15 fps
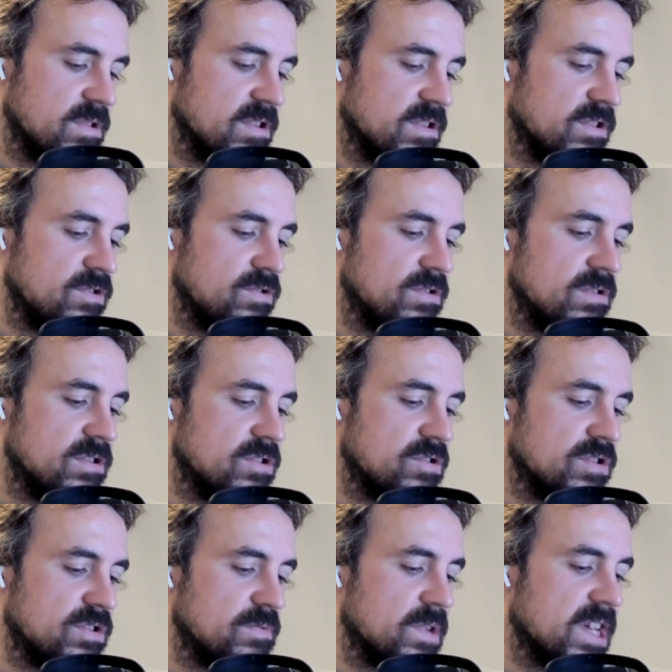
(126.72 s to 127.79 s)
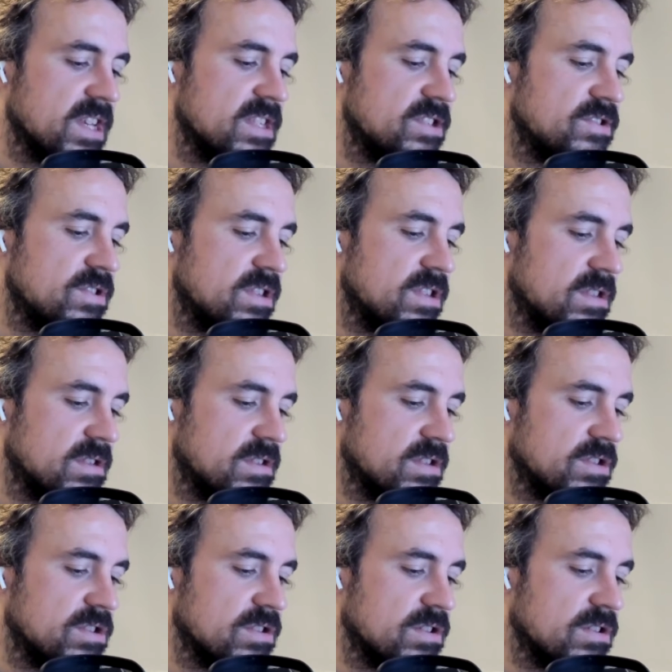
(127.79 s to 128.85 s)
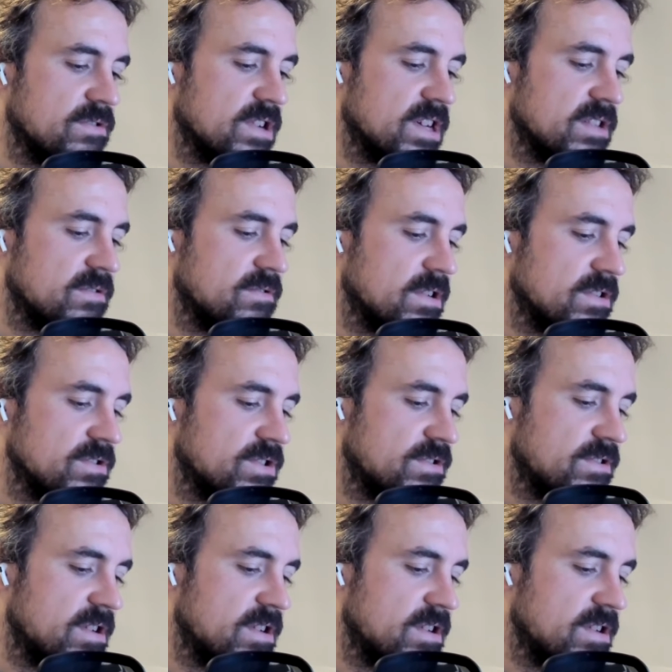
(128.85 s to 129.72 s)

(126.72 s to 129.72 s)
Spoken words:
Cool. So we get into the... Go ahead, Juanjo, sorry.